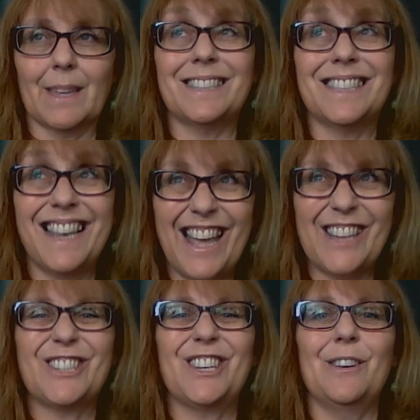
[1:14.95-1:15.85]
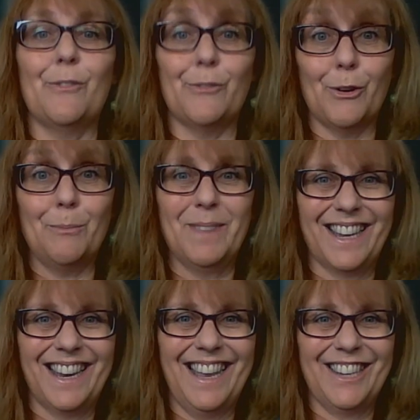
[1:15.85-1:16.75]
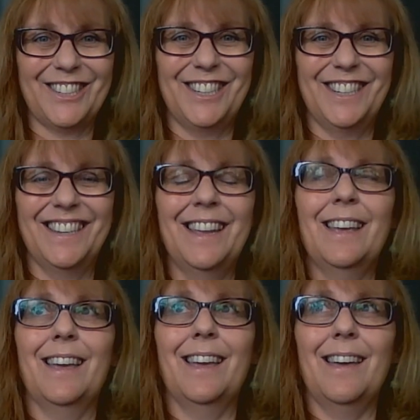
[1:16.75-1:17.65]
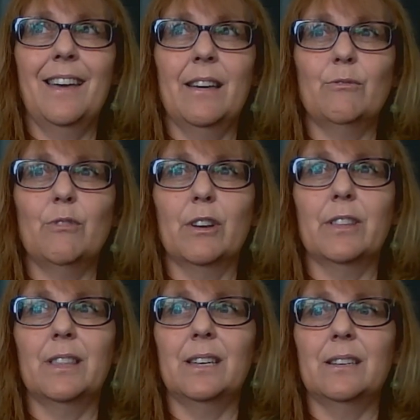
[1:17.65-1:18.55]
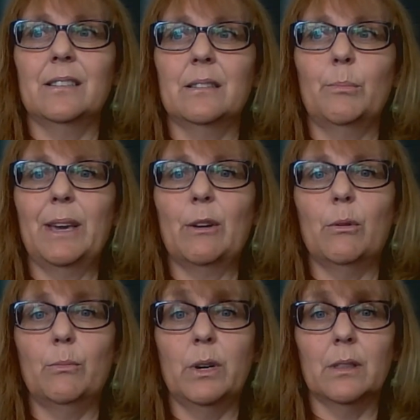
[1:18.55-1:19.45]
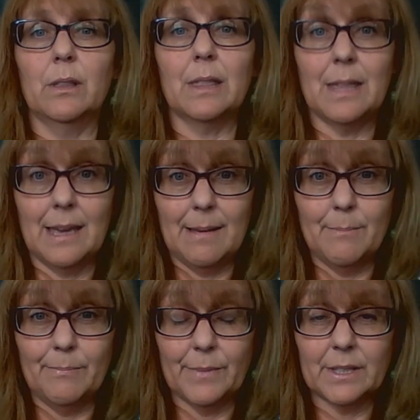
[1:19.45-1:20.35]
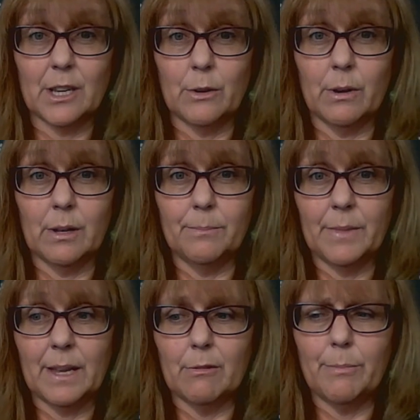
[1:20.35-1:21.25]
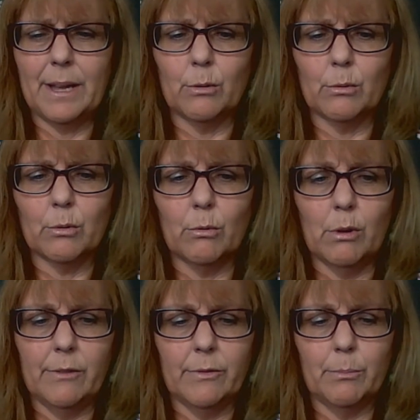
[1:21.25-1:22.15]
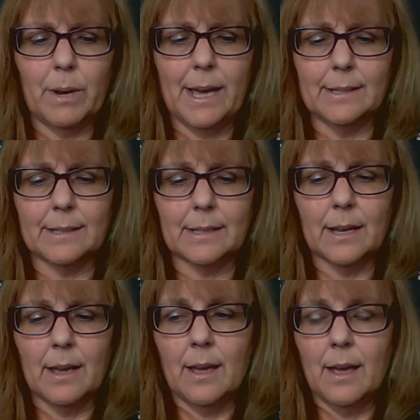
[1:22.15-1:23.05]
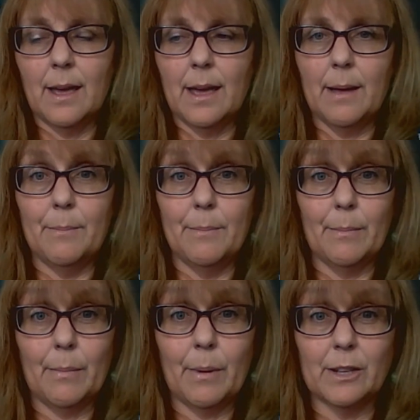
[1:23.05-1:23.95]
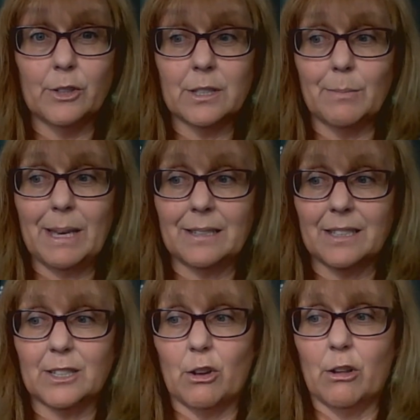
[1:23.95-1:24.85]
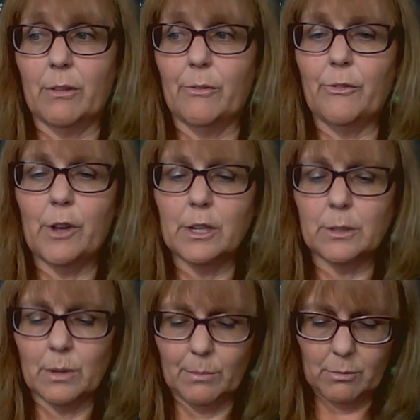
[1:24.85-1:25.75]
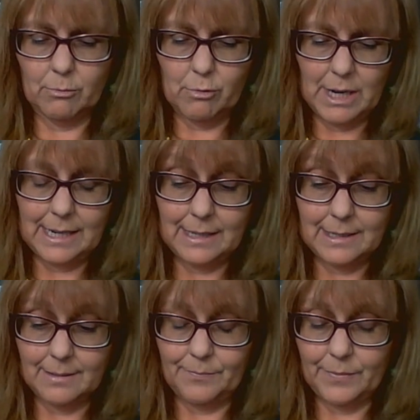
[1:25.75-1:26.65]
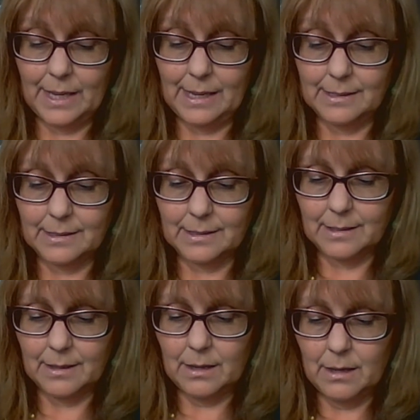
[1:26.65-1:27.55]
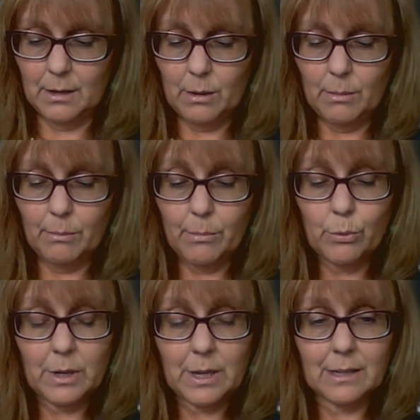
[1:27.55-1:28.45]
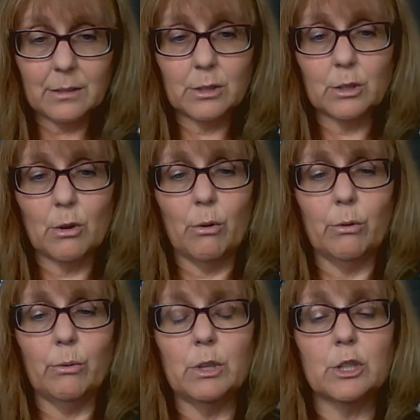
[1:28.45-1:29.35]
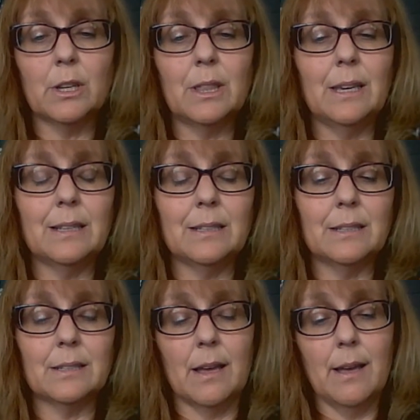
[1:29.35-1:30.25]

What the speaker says: selection from the collection rather than pick on one theme. So they're a bit all over the place. I'll just make a start. The first one I'm going to read is Morning Song, which I think is